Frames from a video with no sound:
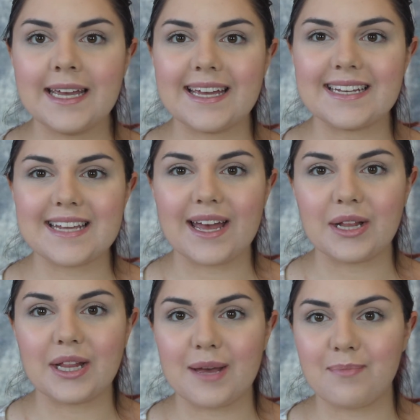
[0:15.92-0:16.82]

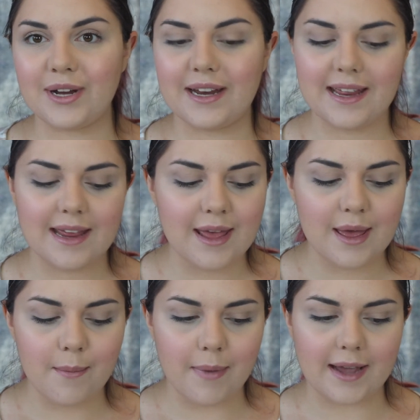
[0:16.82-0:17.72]
until I put it
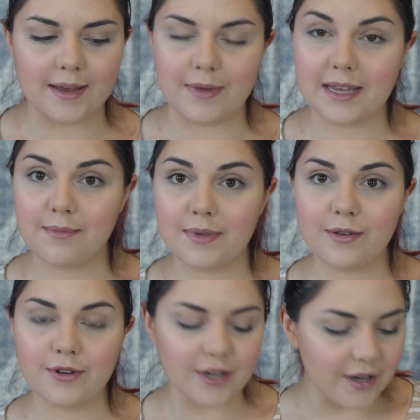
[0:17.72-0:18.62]
back in my
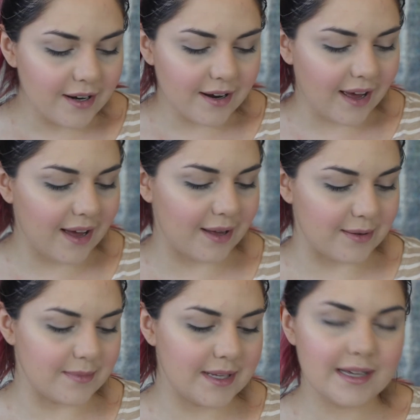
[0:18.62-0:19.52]
computer.
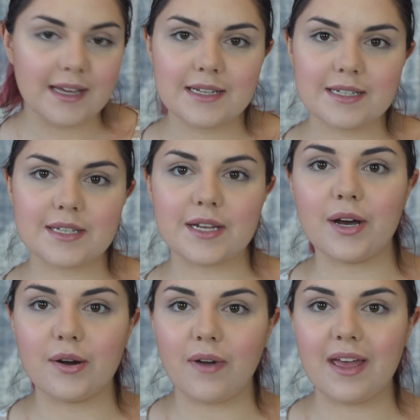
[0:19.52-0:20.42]

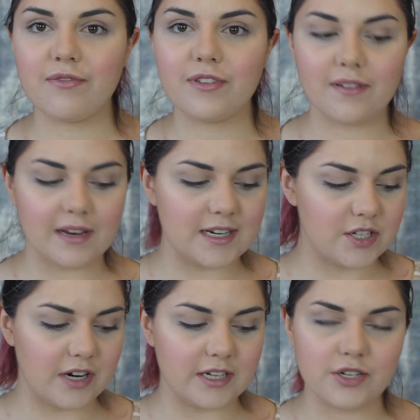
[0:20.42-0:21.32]
So if there's any
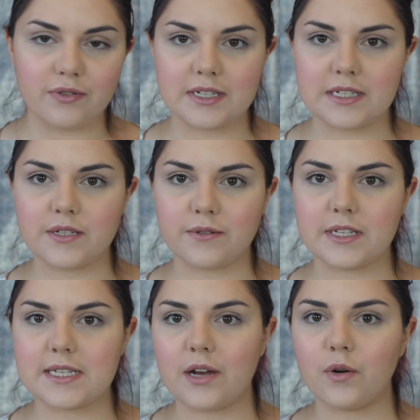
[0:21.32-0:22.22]
strange noises or
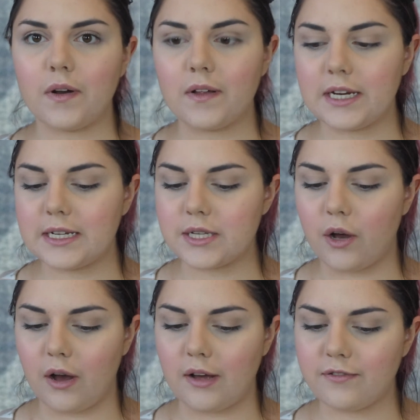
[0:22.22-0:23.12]
the sound quality is
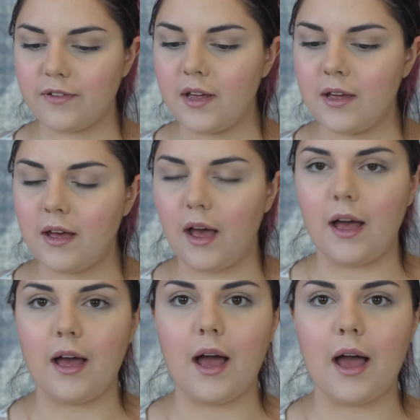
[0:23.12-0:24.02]
off,
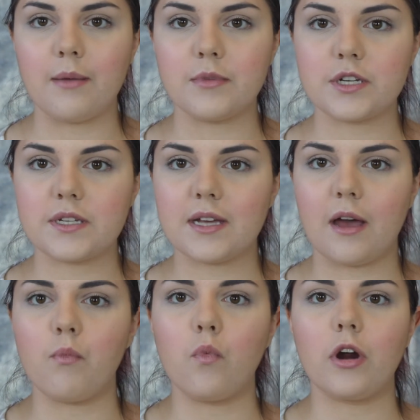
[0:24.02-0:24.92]

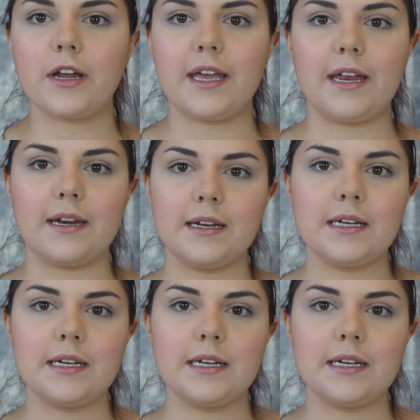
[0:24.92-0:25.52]
I'm working